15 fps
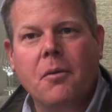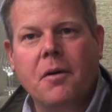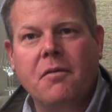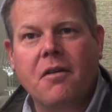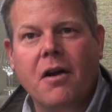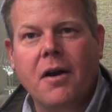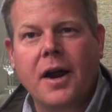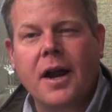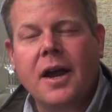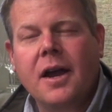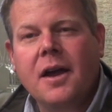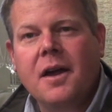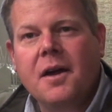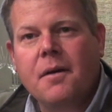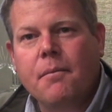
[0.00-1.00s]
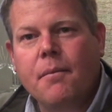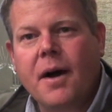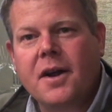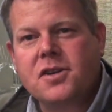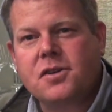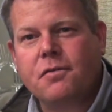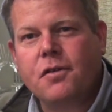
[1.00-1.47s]
We very
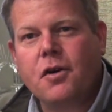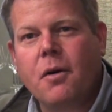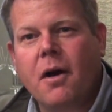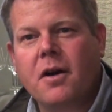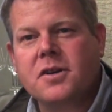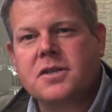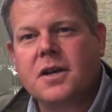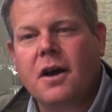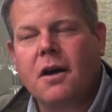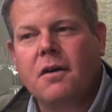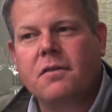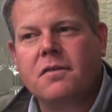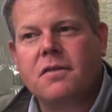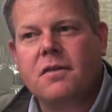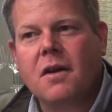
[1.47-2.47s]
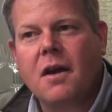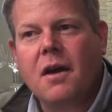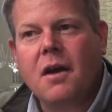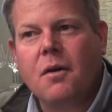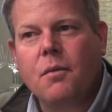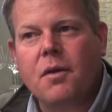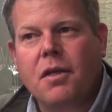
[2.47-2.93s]
much view ourselves
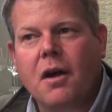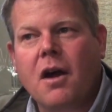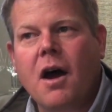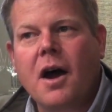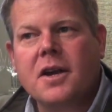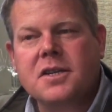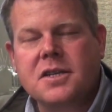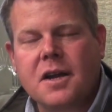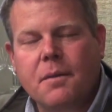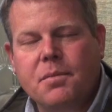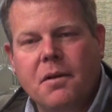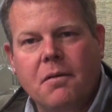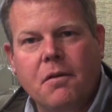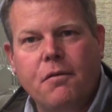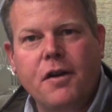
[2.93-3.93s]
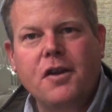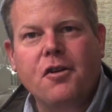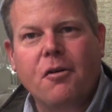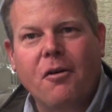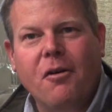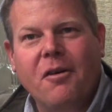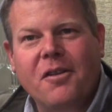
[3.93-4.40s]
with the concept of the
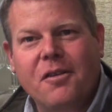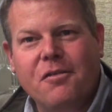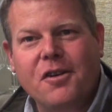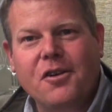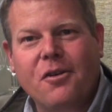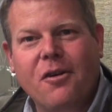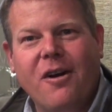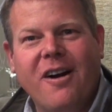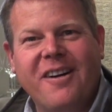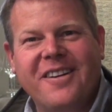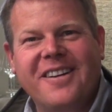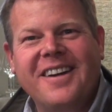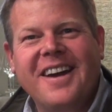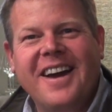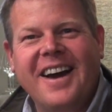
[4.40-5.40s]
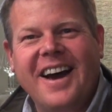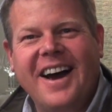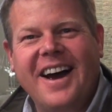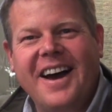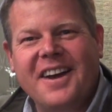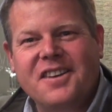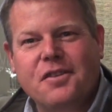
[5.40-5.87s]
vigneron. The vigneron
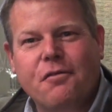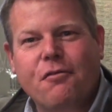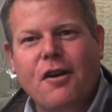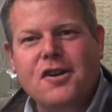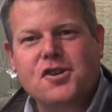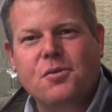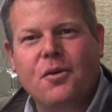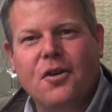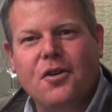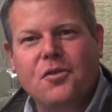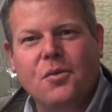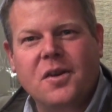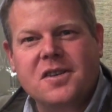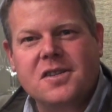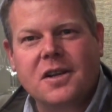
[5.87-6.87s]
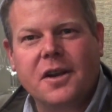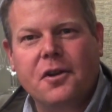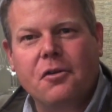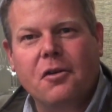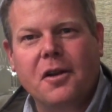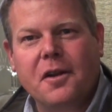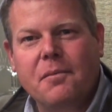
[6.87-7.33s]
is a French word which
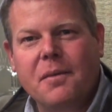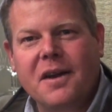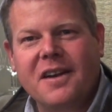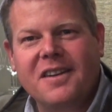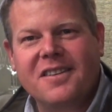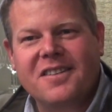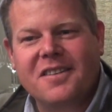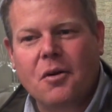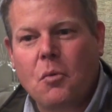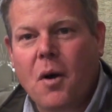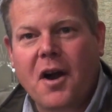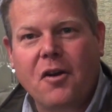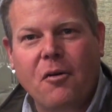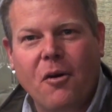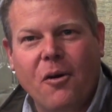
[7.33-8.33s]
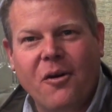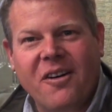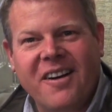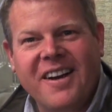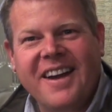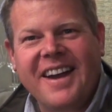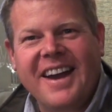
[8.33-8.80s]
literally means a wine grower.
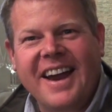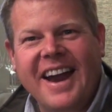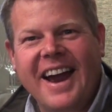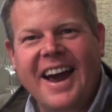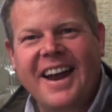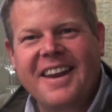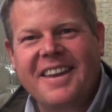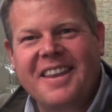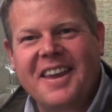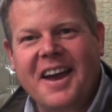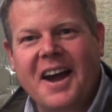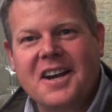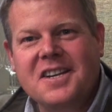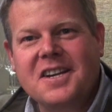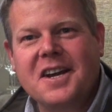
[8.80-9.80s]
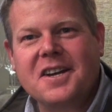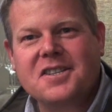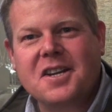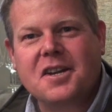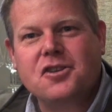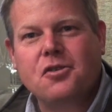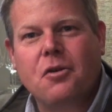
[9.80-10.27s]
And the idea
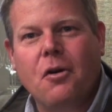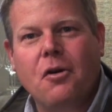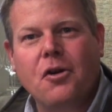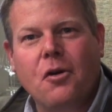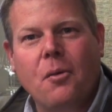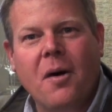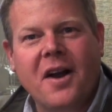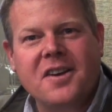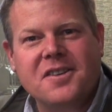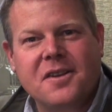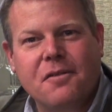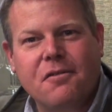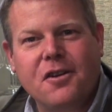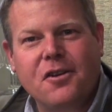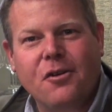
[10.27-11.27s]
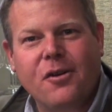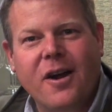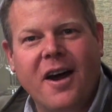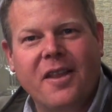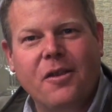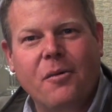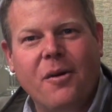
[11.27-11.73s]
is that you grow your wines in the vineyard,
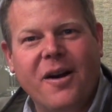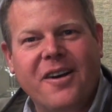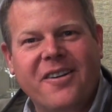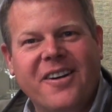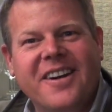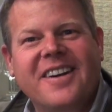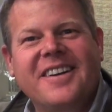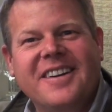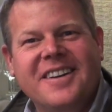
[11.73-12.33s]
not in the winery.